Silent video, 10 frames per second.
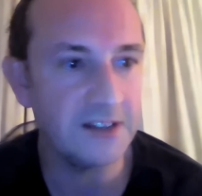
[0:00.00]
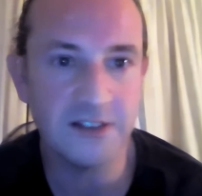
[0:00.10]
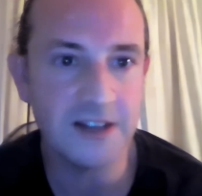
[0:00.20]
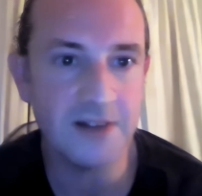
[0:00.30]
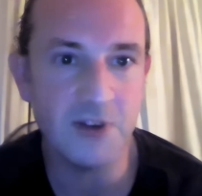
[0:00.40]

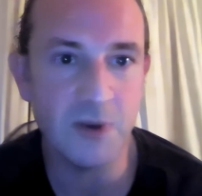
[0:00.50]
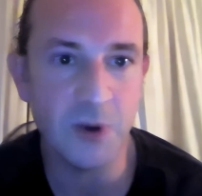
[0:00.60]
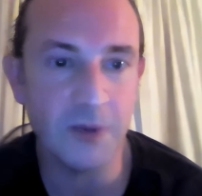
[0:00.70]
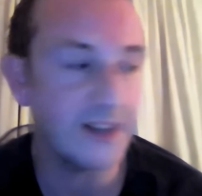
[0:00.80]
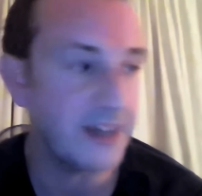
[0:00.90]
It's every
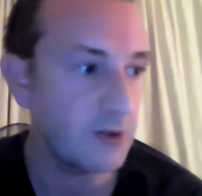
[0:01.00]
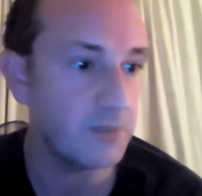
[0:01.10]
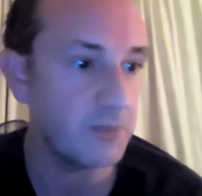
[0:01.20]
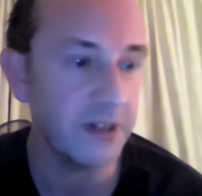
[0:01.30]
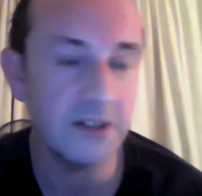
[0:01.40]
moment I get
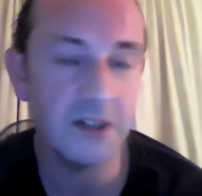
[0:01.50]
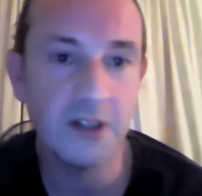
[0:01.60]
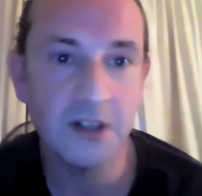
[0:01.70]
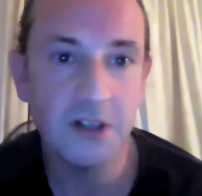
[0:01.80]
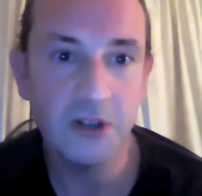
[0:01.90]
with my
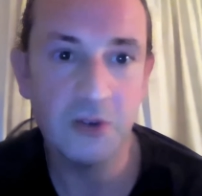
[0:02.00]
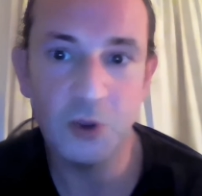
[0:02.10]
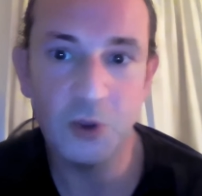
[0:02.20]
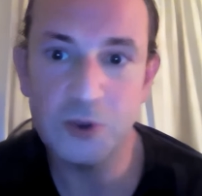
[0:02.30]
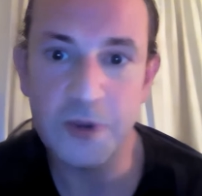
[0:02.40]

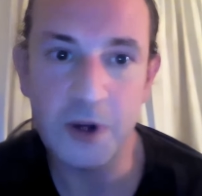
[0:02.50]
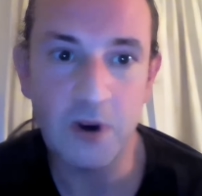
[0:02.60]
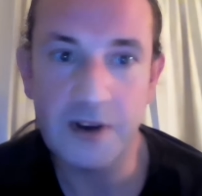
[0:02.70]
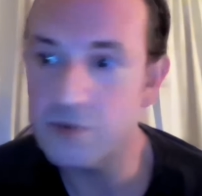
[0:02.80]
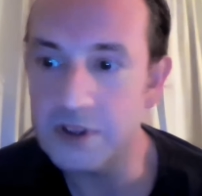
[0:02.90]
daughter, my
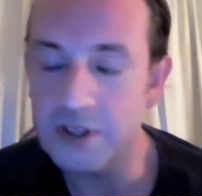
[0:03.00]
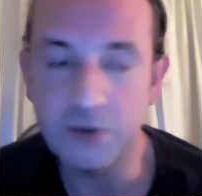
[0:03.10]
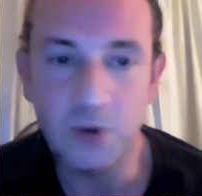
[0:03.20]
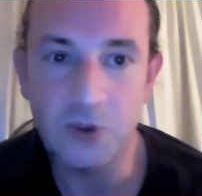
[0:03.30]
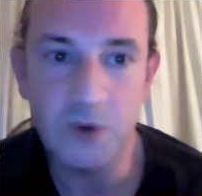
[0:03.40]
wife, with
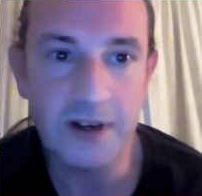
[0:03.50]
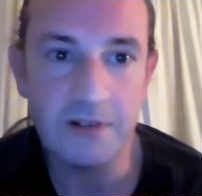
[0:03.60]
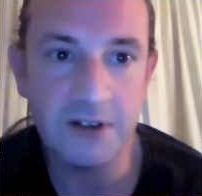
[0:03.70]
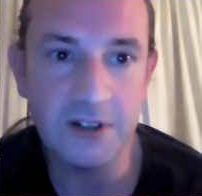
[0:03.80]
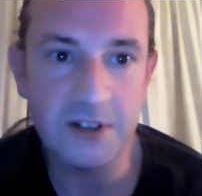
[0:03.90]
loved ones,
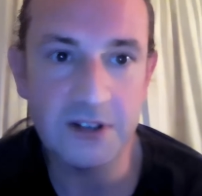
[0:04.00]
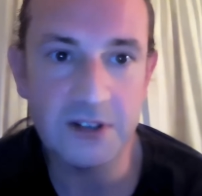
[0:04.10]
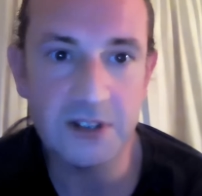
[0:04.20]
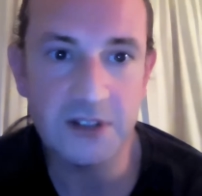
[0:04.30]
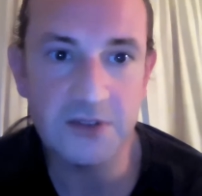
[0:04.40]
whatever,
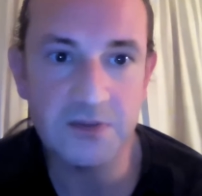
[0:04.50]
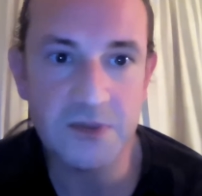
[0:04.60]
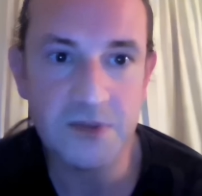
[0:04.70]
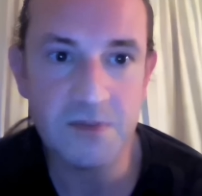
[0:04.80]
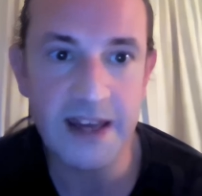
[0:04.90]
it's it's
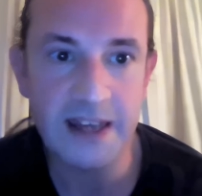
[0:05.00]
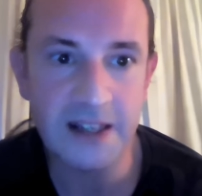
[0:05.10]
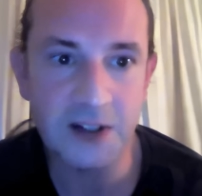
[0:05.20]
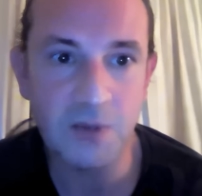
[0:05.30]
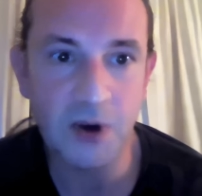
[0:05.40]

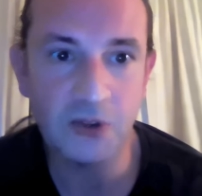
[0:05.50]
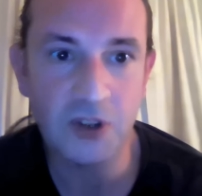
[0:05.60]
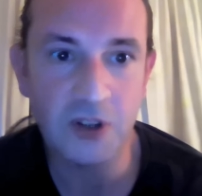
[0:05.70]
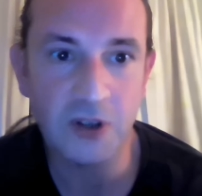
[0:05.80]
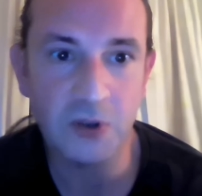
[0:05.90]
making the
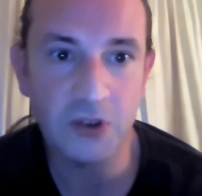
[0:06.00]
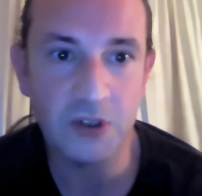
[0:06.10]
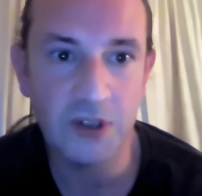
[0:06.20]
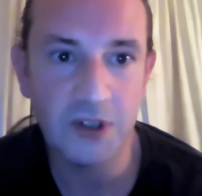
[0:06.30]
most of those